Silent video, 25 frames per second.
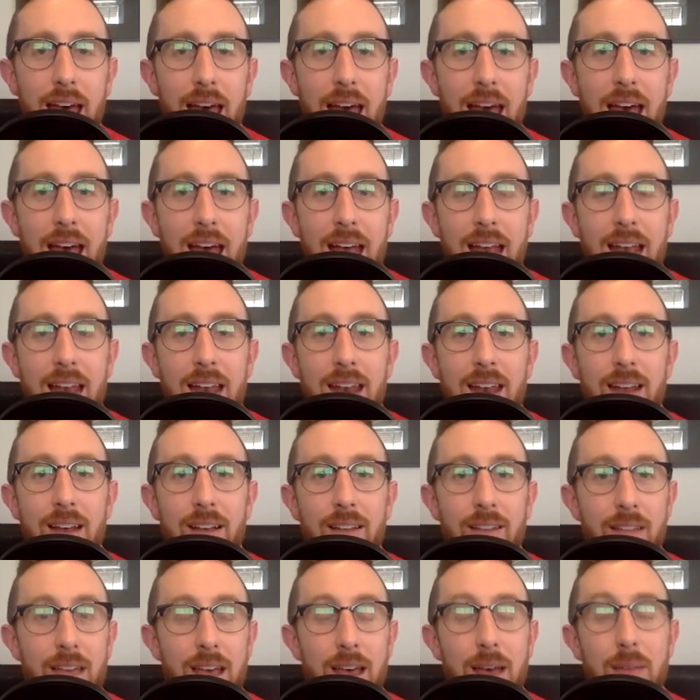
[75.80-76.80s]
and
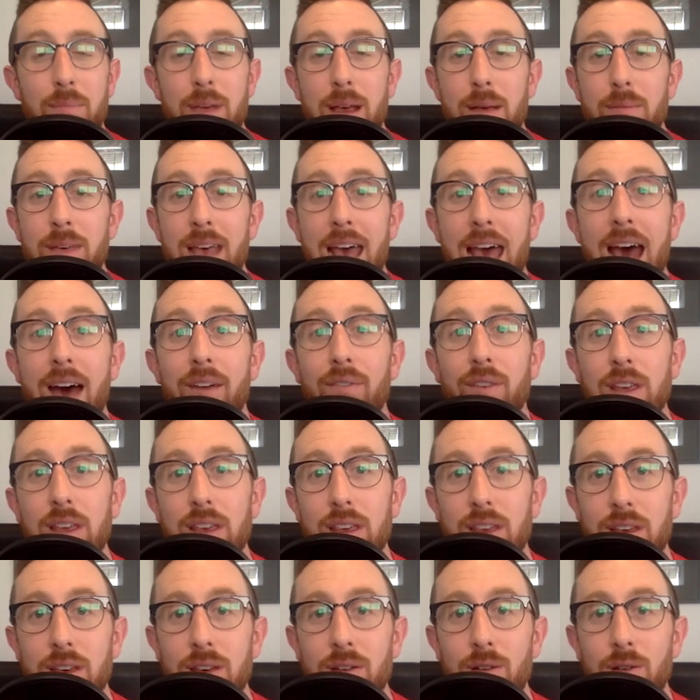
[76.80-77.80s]
maybe have a
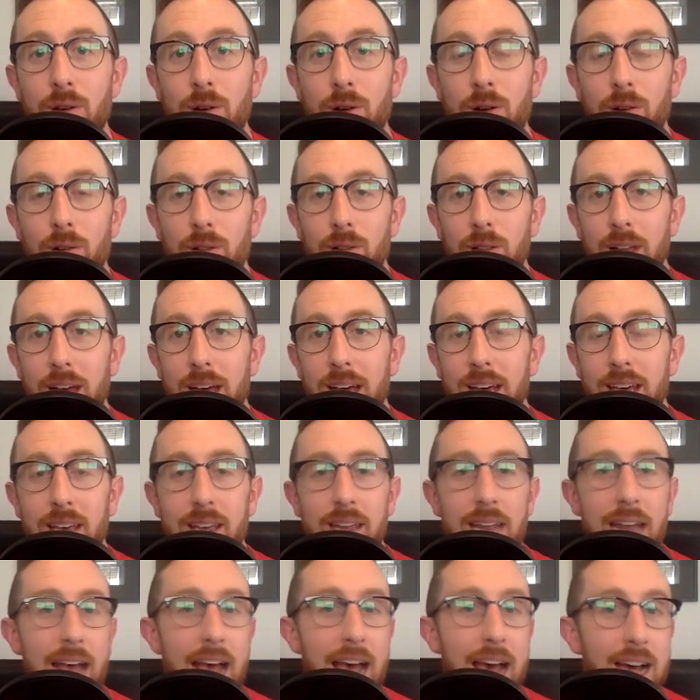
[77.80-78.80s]
year like
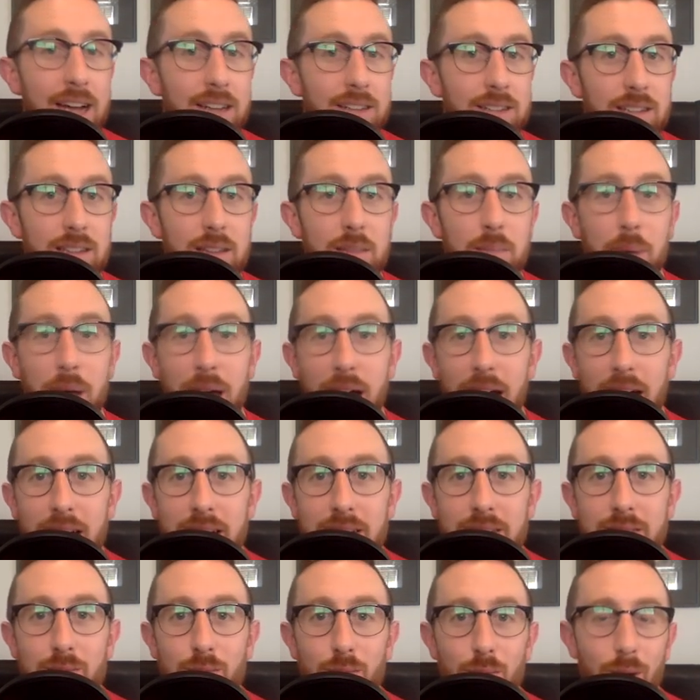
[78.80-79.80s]
it has in the
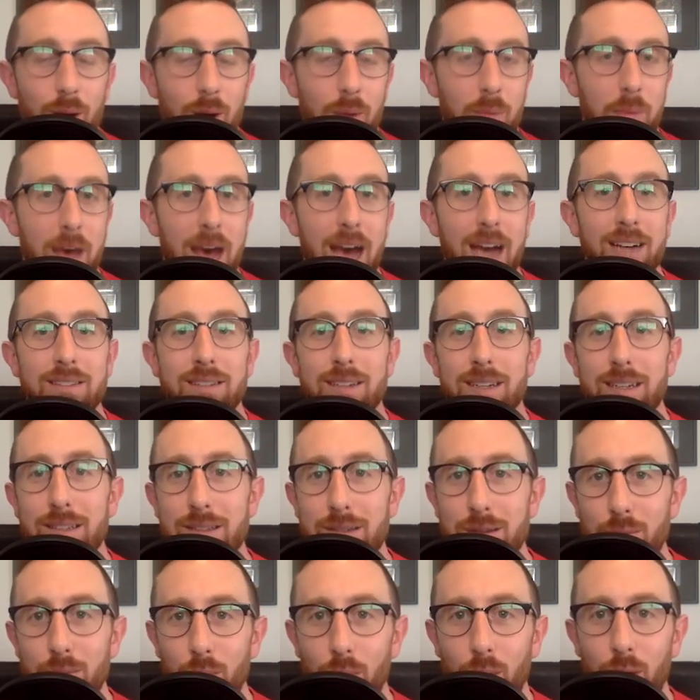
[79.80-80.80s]
past where back's
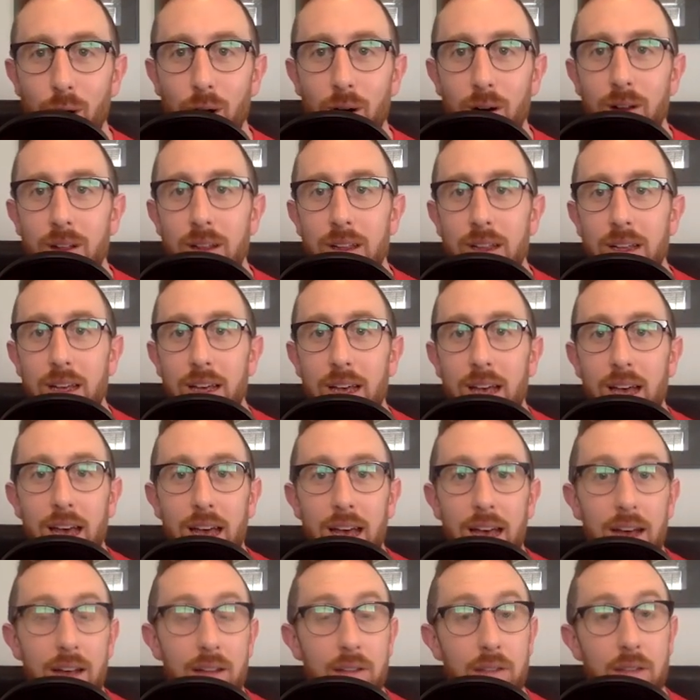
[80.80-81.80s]
against the wall,
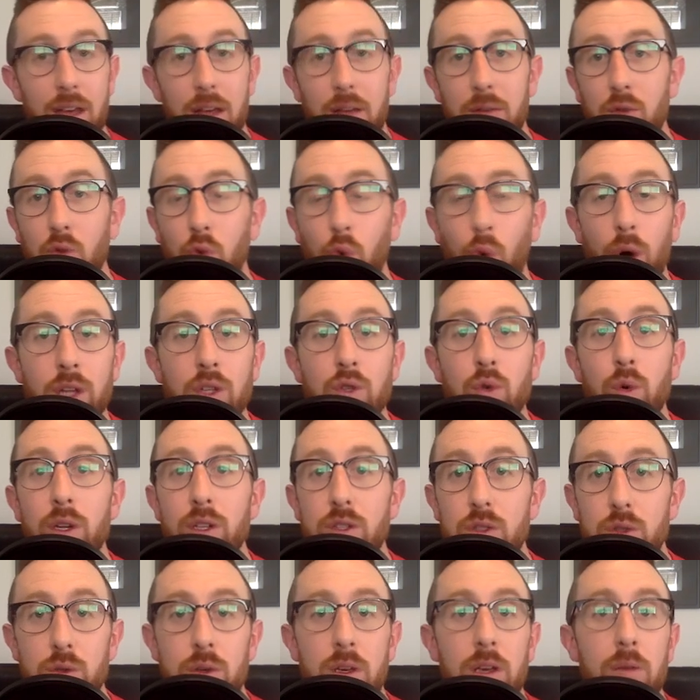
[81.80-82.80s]
that
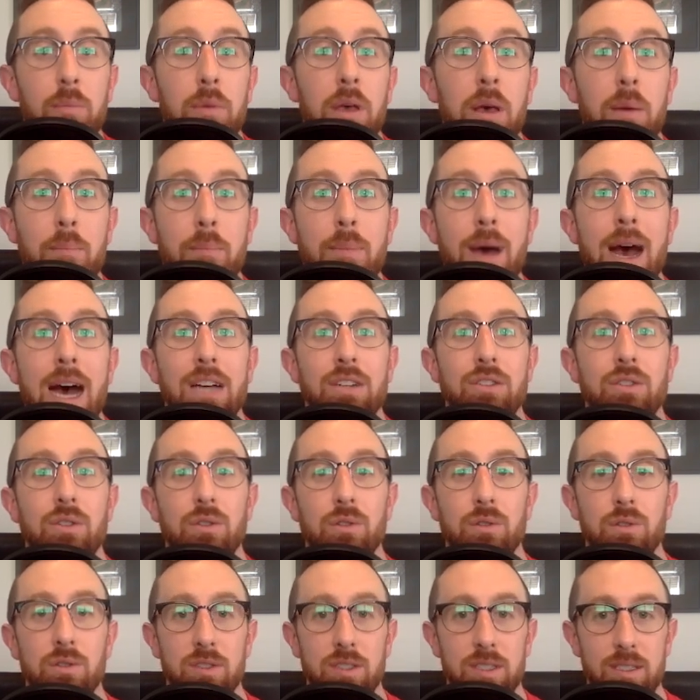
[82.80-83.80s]
2022 can be a
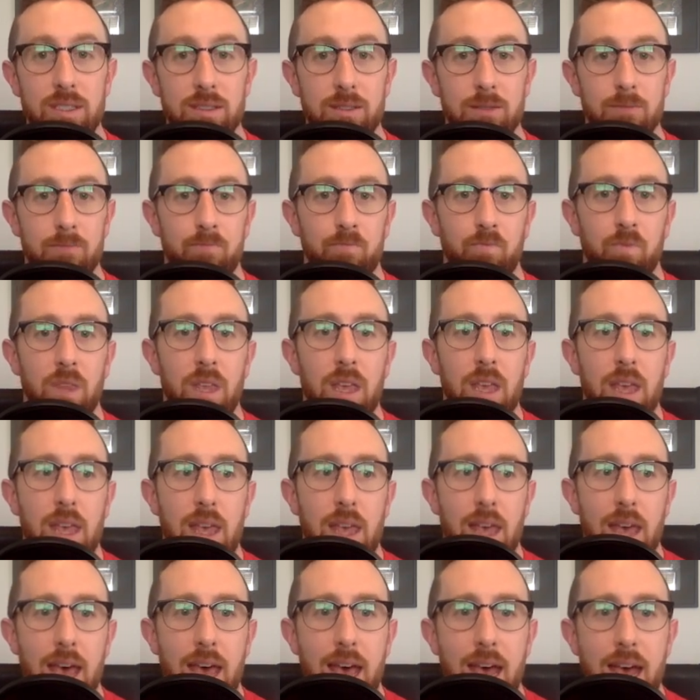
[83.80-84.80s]
magical season.
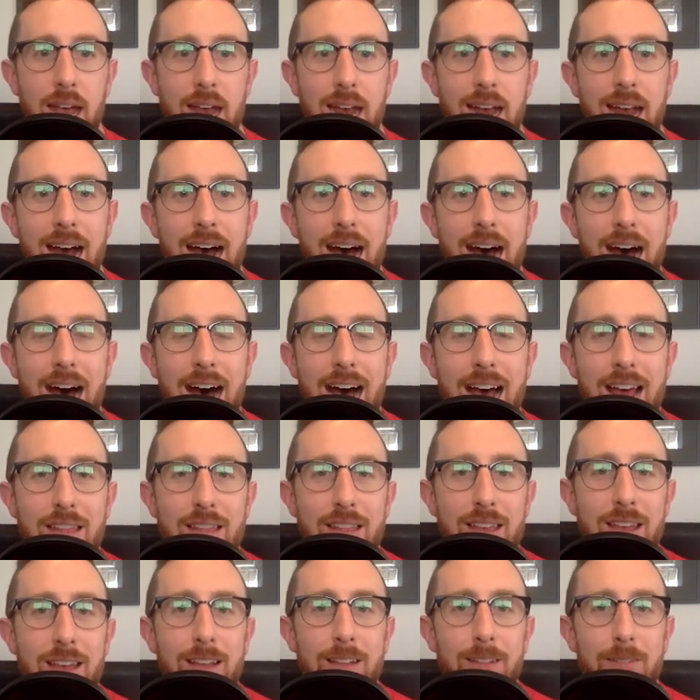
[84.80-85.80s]
And I
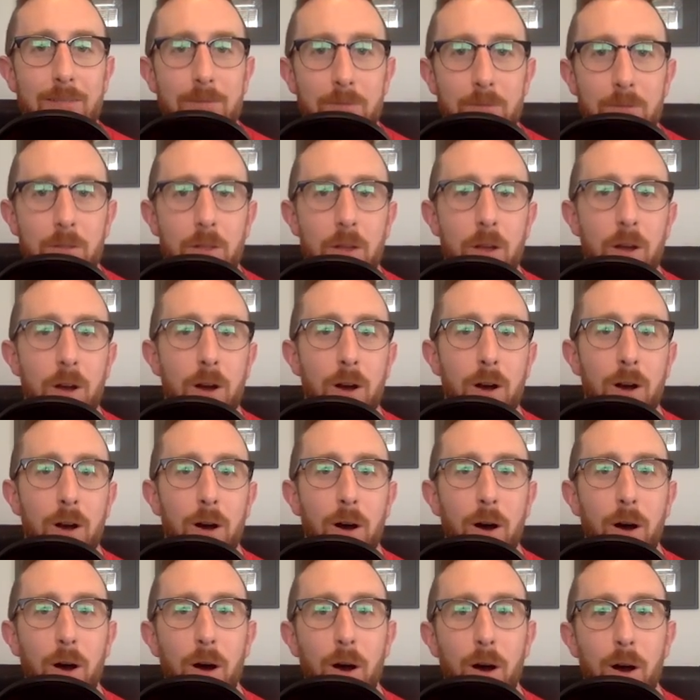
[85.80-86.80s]
think
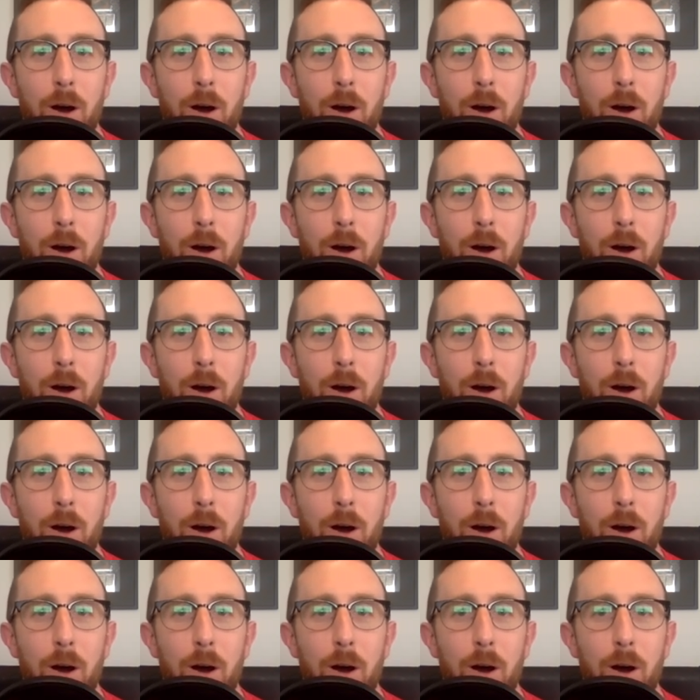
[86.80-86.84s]
there's